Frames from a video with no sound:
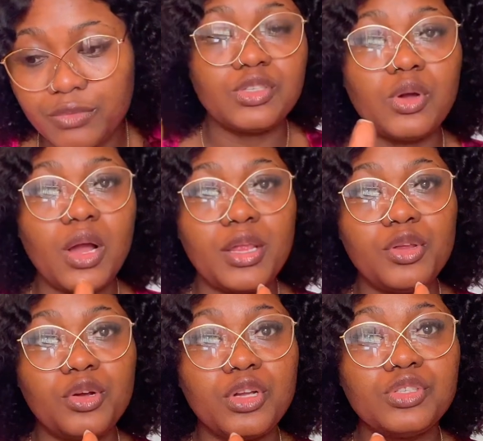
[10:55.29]
So
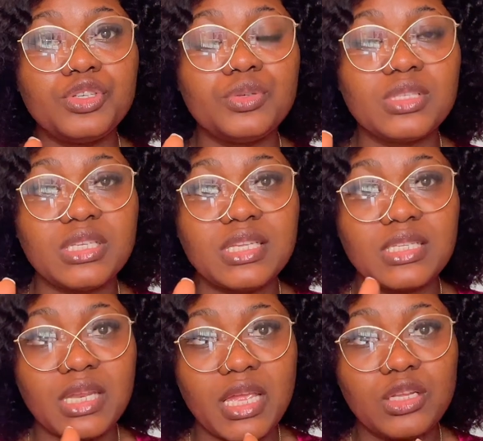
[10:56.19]
you're going to use this
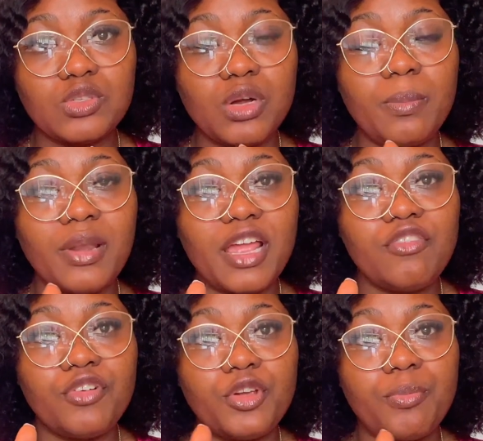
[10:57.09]
link to apply
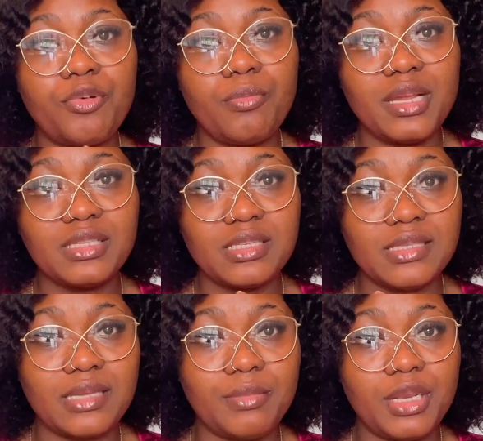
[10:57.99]
for your prometric
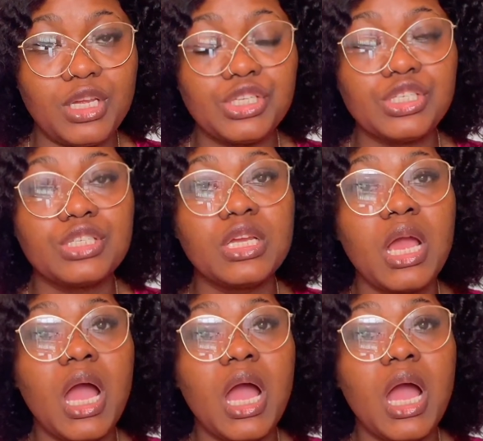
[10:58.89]
examination.